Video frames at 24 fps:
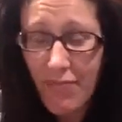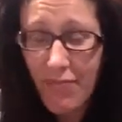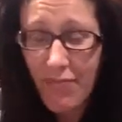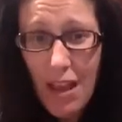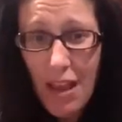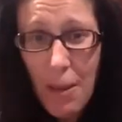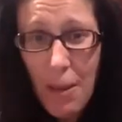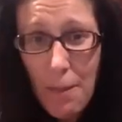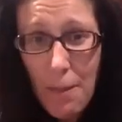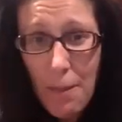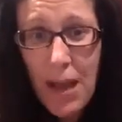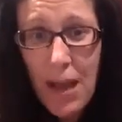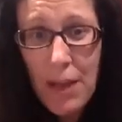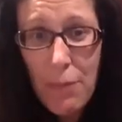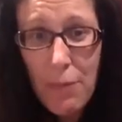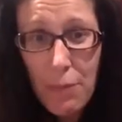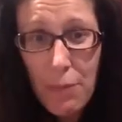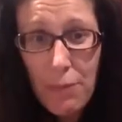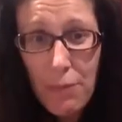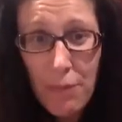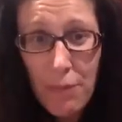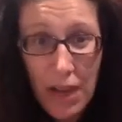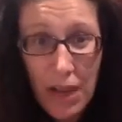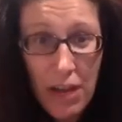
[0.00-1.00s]
My
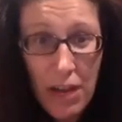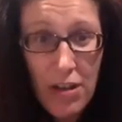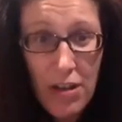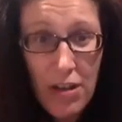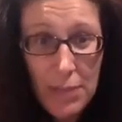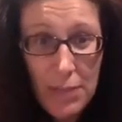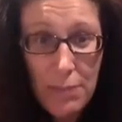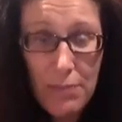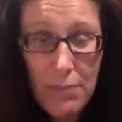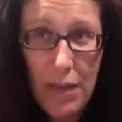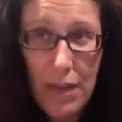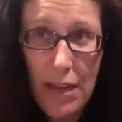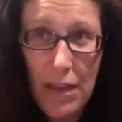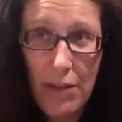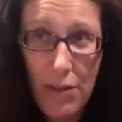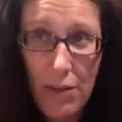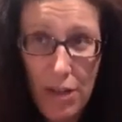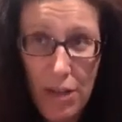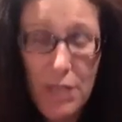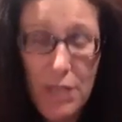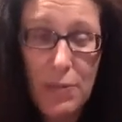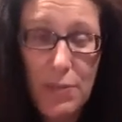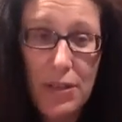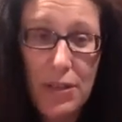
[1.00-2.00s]

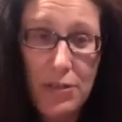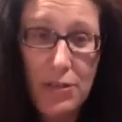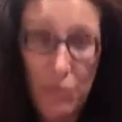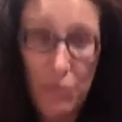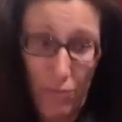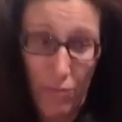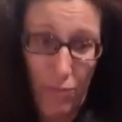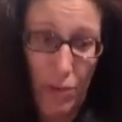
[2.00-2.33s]
husband,